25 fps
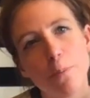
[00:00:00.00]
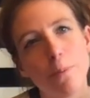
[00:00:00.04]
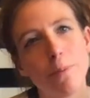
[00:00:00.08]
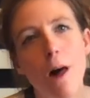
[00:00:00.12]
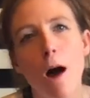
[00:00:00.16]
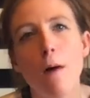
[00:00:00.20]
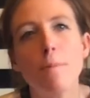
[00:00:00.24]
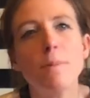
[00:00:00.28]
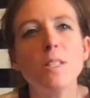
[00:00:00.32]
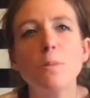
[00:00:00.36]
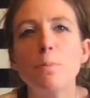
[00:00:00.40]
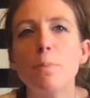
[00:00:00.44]

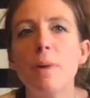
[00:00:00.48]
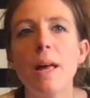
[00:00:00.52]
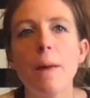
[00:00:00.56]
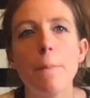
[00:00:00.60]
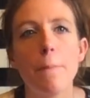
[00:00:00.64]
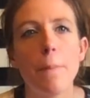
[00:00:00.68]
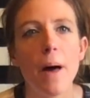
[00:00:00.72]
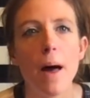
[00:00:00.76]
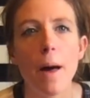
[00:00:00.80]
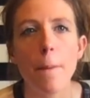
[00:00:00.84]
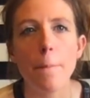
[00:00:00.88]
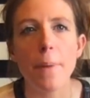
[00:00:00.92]
almost
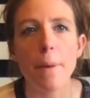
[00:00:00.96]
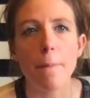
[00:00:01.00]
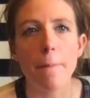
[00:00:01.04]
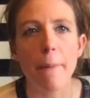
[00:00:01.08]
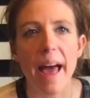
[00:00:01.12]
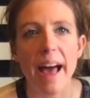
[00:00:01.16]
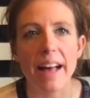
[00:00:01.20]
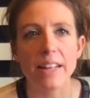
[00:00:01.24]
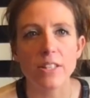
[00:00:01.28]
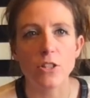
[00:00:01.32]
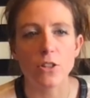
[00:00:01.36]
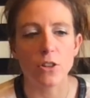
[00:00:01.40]
play puppet
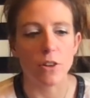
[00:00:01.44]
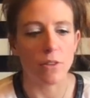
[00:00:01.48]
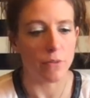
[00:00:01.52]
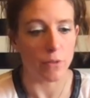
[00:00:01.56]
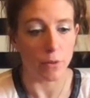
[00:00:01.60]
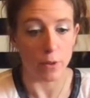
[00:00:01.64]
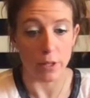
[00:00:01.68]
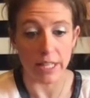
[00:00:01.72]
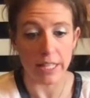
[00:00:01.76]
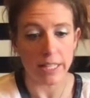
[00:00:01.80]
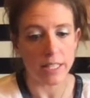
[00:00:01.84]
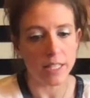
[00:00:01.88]
master.
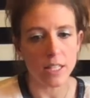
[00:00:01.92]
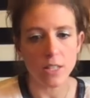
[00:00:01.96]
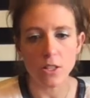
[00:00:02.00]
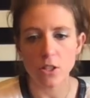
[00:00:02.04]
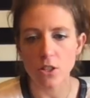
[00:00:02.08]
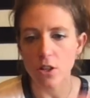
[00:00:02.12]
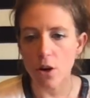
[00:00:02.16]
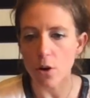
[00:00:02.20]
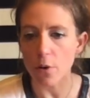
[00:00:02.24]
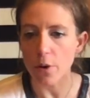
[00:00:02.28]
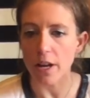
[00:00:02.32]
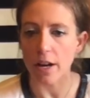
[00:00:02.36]
Well, this needs
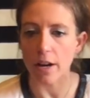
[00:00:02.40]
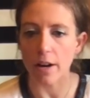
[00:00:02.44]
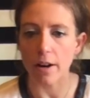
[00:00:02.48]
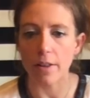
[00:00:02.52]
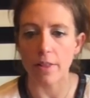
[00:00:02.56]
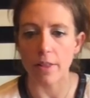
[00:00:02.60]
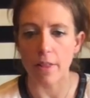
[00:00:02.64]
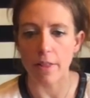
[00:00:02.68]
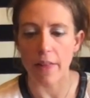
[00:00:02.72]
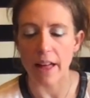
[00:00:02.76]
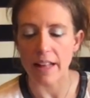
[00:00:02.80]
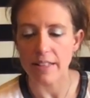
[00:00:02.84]
to go here
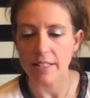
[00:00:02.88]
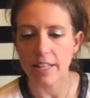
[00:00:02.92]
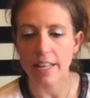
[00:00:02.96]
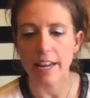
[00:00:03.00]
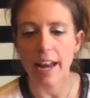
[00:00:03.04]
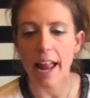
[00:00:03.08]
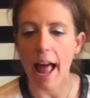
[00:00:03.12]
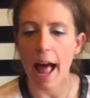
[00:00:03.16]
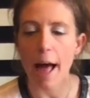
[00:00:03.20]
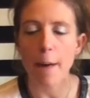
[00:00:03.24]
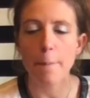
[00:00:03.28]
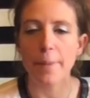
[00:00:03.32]
and then that's
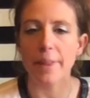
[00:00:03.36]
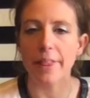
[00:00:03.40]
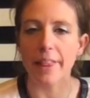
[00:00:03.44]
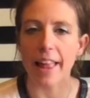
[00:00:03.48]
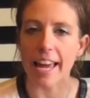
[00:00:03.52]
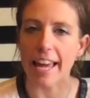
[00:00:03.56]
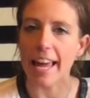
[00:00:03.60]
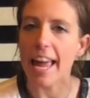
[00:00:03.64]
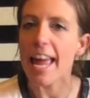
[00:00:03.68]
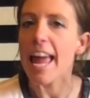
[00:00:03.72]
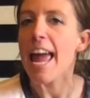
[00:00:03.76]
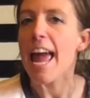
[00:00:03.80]
going to happen.
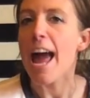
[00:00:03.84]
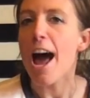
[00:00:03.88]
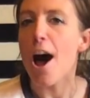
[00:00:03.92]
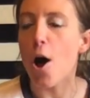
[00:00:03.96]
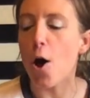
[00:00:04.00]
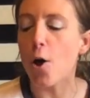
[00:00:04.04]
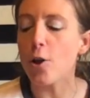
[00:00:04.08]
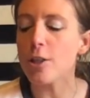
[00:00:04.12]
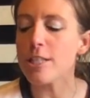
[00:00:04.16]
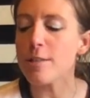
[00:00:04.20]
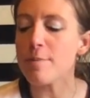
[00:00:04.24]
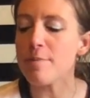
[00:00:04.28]
Like,
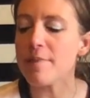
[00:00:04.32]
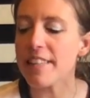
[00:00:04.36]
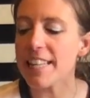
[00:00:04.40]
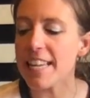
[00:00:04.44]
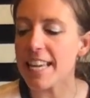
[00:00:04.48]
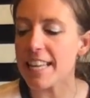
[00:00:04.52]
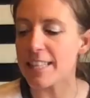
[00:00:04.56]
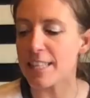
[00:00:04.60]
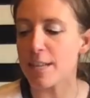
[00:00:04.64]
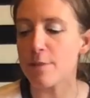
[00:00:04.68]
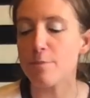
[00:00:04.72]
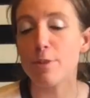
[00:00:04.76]
ultimately
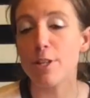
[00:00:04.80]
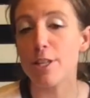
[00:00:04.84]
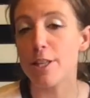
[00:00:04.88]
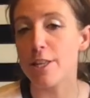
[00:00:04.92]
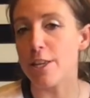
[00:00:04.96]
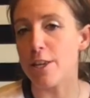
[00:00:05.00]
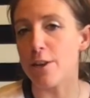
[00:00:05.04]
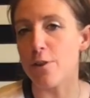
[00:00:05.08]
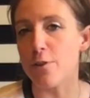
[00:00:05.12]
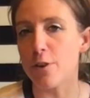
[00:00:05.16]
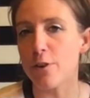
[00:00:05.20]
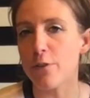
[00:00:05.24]
it's up to the
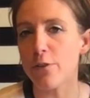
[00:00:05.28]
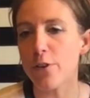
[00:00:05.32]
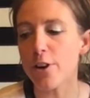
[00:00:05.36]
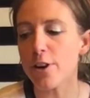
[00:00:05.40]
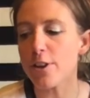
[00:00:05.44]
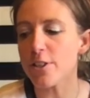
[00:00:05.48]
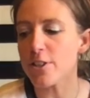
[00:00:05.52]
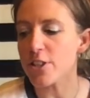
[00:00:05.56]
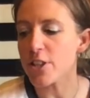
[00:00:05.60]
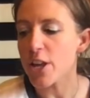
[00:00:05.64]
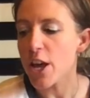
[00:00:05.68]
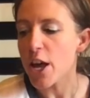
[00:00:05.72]

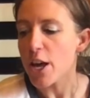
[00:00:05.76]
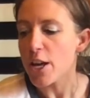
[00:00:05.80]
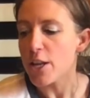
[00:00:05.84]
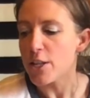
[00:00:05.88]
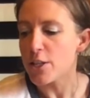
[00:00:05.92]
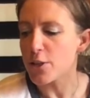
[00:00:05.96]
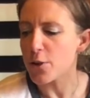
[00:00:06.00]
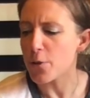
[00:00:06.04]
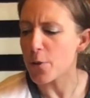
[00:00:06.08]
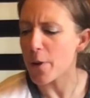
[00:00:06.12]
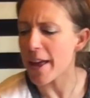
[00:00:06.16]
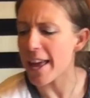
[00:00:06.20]
universe.
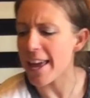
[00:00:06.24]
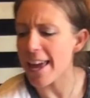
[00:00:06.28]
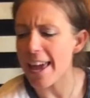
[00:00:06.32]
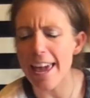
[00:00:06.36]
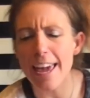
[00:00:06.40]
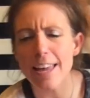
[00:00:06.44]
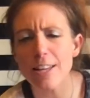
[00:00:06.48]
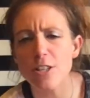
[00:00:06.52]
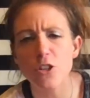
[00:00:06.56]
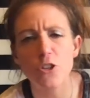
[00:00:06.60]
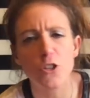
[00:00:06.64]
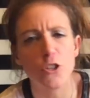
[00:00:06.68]
So
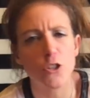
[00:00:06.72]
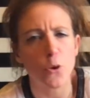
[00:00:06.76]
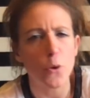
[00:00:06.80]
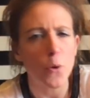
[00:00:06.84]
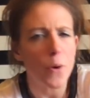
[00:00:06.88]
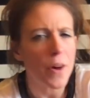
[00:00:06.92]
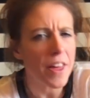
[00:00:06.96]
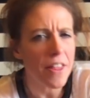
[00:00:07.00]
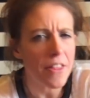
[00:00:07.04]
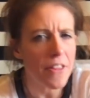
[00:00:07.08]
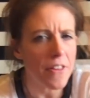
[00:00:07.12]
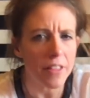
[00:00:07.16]

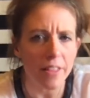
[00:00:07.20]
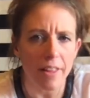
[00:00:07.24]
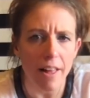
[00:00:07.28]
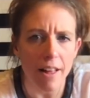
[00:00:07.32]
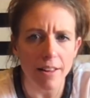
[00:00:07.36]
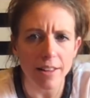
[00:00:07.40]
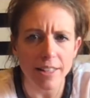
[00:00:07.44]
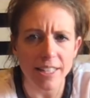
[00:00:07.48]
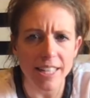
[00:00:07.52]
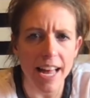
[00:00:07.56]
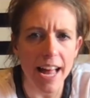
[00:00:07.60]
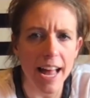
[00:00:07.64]
enjoy the
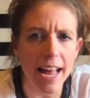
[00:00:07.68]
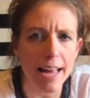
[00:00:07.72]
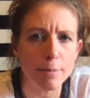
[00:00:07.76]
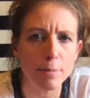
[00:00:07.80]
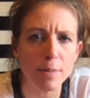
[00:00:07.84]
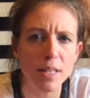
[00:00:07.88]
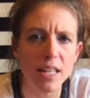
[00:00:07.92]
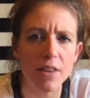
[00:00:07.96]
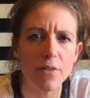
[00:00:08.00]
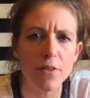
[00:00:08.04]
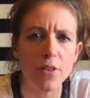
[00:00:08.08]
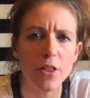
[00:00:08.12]
lull
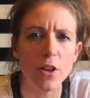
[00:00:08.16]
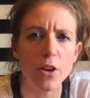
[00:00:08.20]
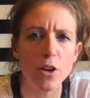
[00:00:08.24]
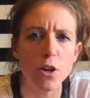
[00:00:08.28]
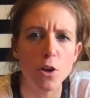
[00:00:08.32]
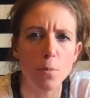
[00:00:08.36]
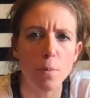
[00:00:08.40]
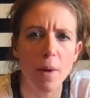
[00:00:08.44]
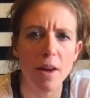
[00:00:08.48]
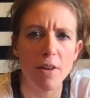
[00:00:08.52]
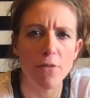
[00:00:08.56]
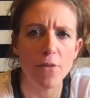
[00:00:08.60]
times, even though
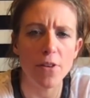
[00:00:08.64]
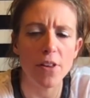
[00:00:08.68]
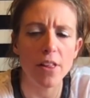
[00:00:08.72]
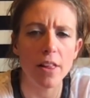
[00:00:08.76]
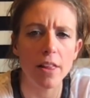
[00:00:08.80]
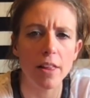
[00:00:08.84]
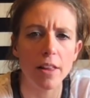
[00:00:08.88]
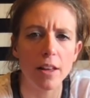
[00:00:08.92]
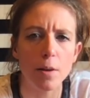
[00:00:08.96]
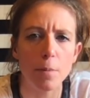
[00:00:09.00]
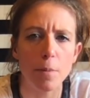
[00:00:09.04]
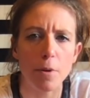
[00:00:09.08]
you may feel
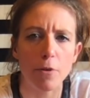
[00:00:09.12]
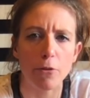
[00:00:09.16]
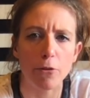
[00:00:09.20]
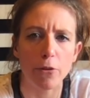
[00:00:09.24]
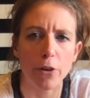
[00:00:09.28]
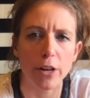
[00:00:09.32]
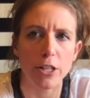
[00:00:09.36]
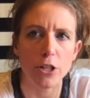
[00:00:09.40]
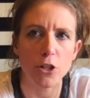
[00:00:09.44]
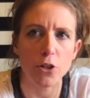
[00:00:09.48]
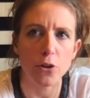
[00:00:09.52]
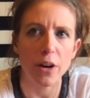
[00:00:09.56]
a little bit
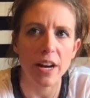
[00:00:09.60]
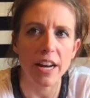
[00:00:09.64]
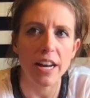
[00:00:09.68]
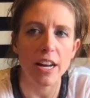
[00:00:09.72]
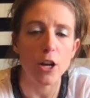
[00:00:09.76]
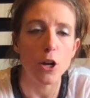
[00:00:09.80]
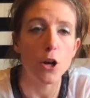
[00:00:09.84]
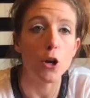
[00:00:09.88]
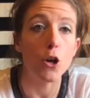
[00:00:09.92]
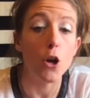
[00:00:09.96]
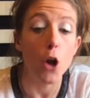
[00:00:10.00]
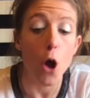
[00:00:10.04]

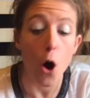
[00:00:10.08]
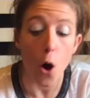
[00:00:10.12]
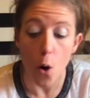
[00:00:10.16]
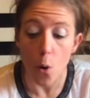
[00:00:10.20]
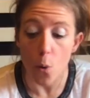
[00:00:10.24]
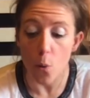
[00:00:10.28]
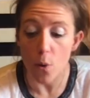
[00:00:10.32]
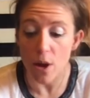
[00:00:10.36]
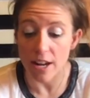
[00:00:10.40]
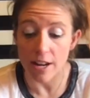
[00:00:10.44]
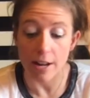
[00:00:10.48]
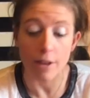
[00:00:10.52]
frustrated.
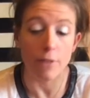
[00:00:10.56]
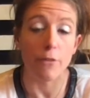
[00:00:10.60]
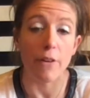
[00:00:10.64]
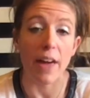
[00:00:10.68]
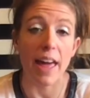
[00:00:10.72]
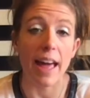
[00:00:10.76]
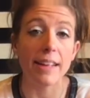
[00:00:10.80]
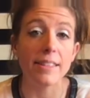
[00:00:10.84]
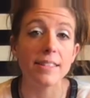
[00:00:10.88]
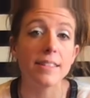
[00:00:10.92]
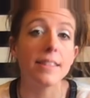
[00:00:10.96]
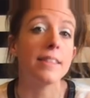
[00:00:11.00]
Know in
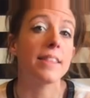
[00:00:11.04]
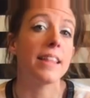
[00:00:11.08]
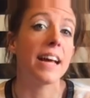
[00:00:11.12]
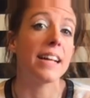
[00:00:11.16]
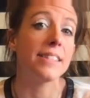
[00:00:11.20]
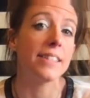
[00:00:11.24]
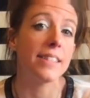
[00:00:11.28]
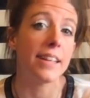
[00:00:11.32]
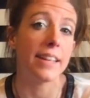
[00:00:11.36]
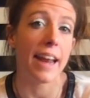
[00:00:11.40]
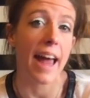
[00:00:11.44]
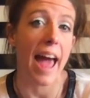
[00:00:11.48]
advance that
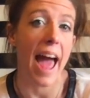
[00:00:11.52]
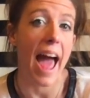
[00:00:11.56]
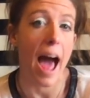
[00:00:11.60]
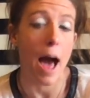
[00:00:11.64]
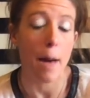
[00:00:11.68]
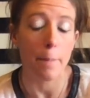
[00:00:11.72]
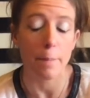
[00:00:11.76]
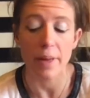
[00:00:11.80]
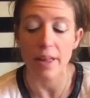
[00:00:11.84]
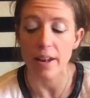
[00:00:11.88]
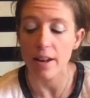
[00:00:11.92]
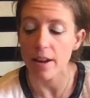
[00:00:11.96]
that's going to
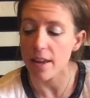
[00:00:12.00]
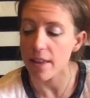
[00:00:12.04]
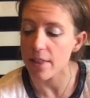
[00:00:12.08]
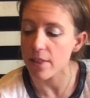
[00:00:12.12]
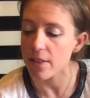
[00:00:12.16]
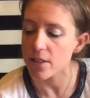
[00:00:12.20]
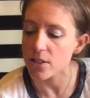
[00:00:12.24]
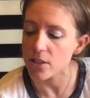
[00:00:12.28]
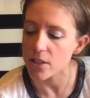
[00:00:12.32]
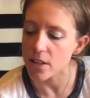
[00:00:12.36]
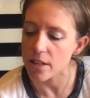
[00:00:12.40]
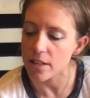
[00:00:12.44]
happen
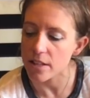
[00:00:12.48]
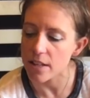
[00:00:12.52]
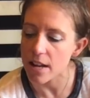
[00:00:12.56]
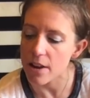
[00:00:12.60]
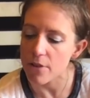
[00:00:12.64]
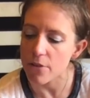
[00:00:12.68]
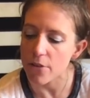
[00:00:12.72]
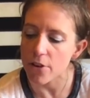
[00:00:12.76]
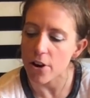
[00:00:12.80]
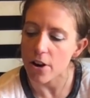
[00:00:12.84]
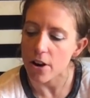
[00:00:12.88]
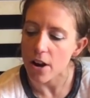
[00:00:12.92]
in this
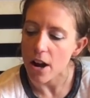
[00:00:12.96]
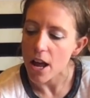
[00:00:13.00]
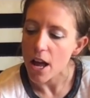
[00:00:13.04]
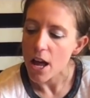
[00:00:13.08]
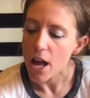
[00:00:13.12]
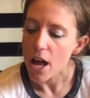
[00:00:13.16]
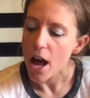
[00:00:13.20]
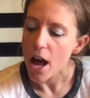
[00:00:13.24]
endeavor.